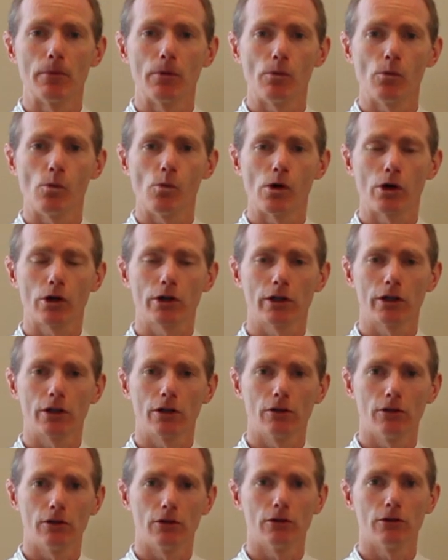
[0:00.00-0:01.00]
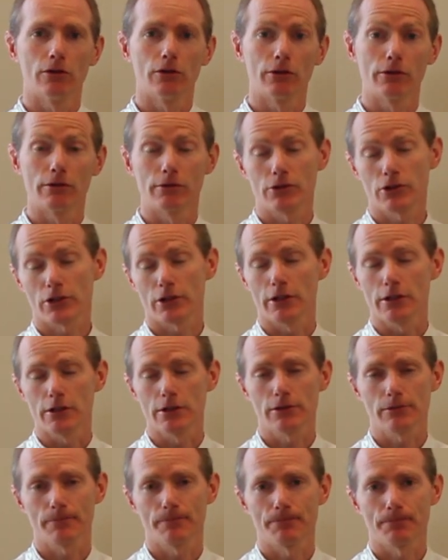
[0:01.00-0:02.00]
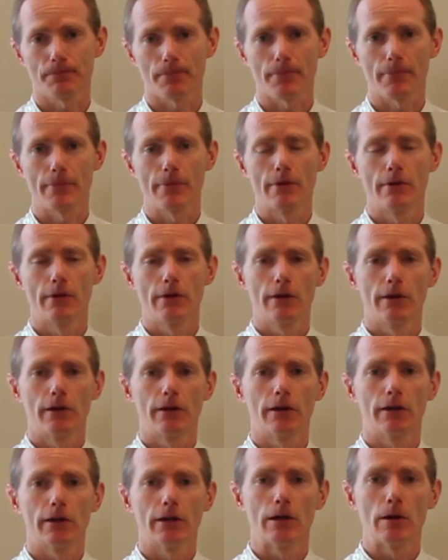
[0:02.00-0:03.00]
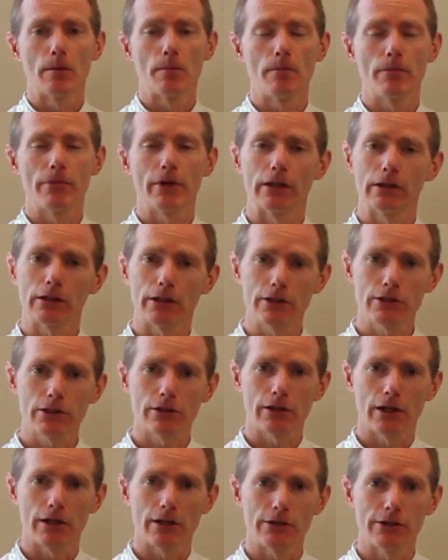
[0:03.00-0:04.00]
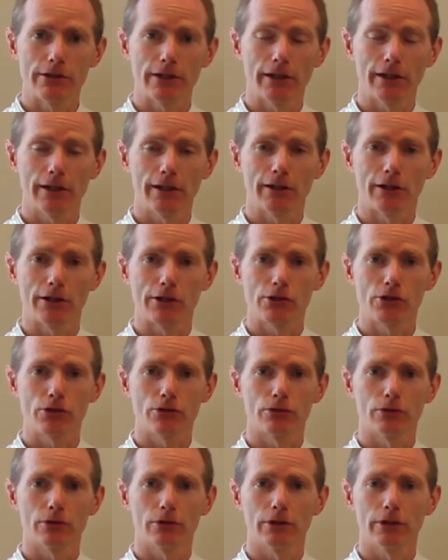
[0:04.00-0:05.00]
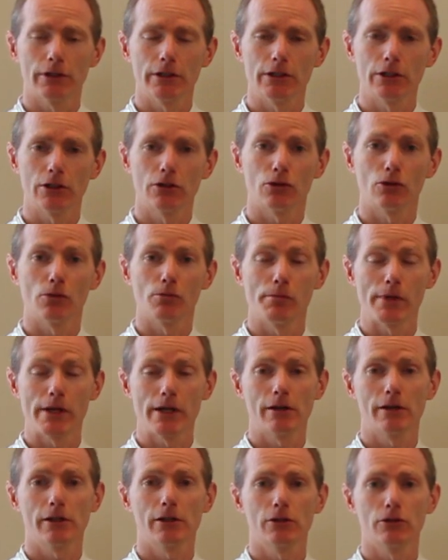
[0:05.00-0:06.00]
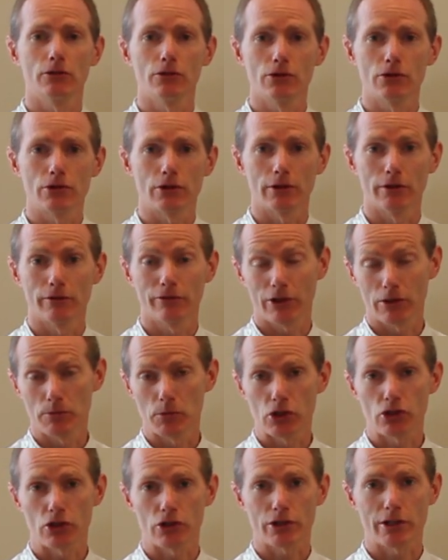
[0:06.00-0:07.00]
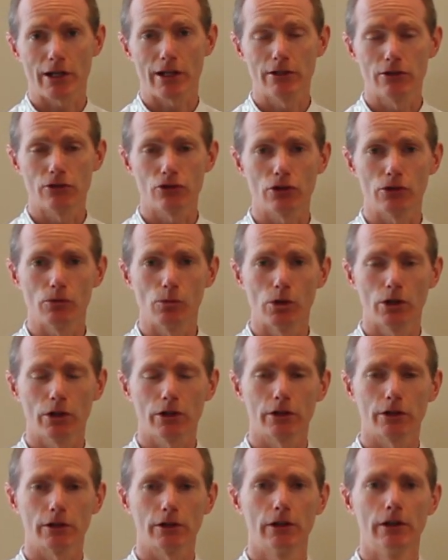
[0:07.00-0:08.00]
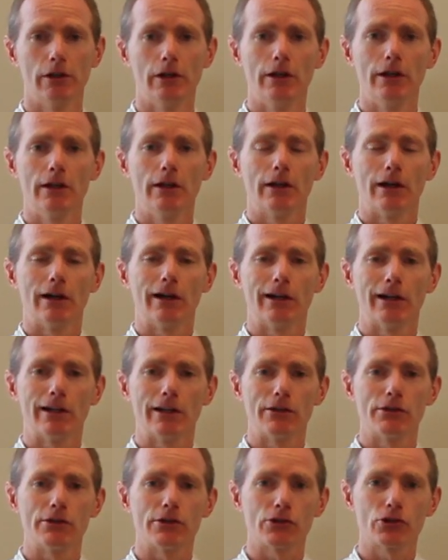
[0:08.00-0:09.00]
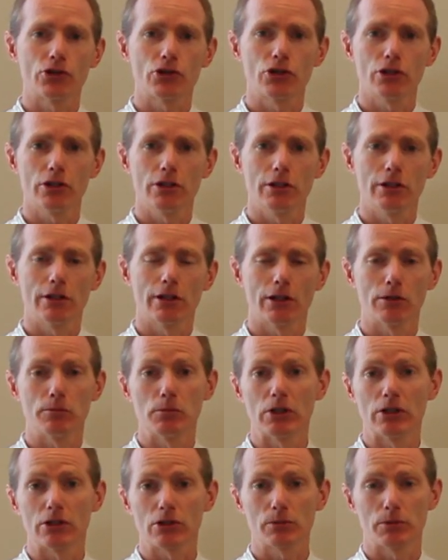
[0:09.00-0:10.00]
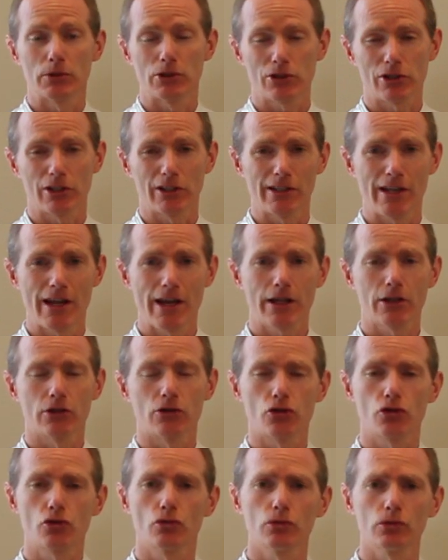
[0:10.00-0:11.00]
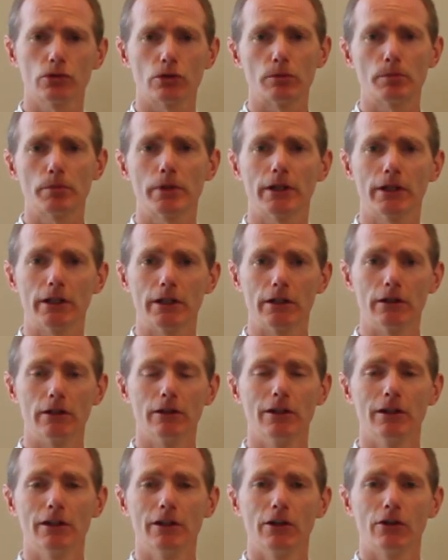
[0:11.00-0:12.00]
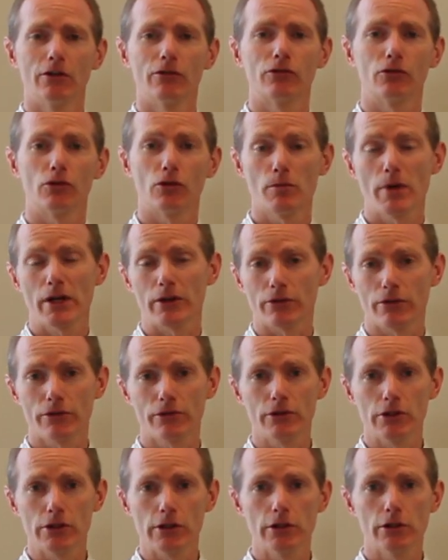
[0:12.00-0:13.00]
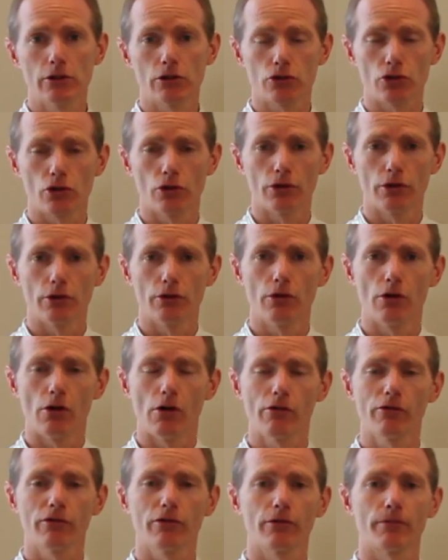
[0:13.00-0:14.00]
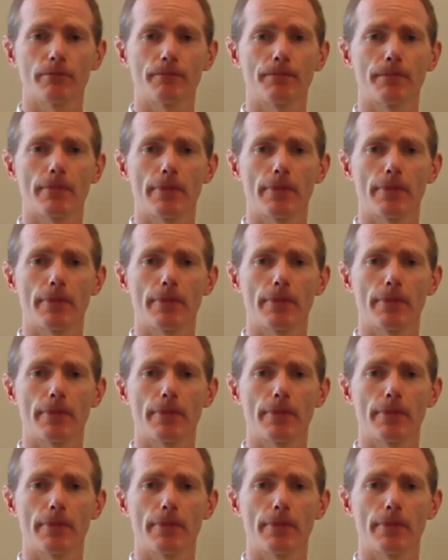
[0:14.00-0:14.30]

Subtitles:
working on site. Then later that day, I saw a lady called Mary, who's very much a sedentary worker, and she had been experiencing neck and shoulder pain for about 3 years on and off.